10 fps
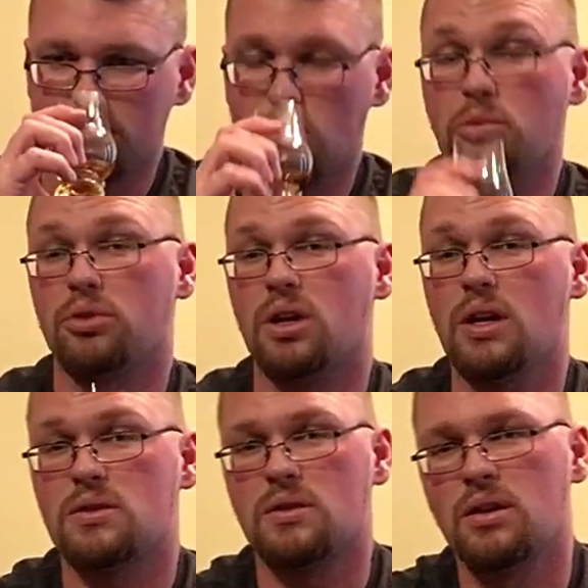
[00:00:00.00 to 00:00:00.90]
One more
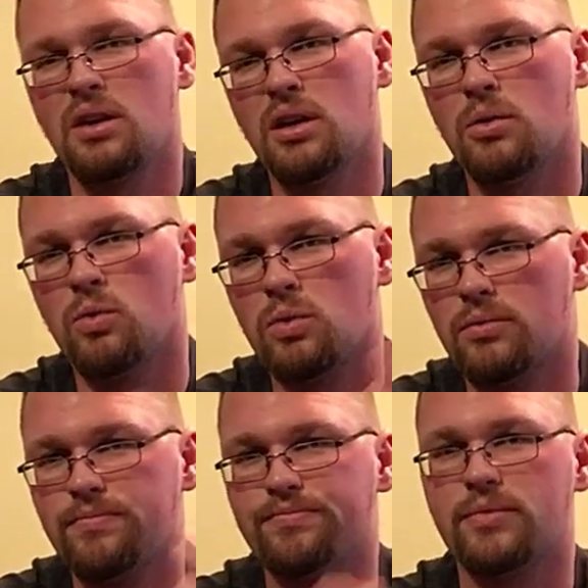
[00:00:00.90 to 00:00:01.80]
taste and then I'll
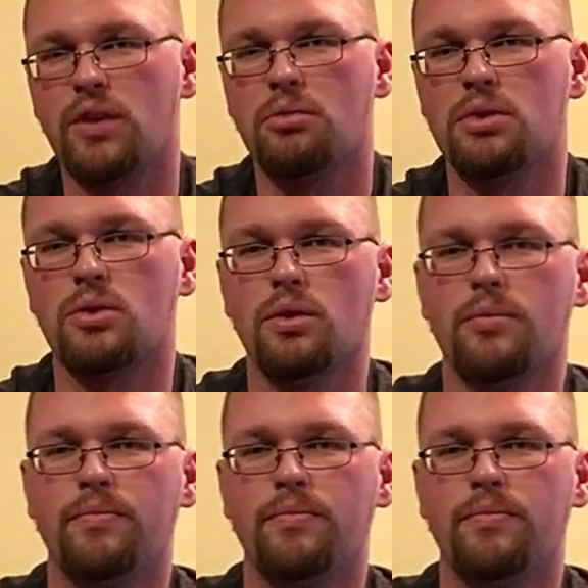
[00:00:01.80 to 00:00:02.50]
give you my score.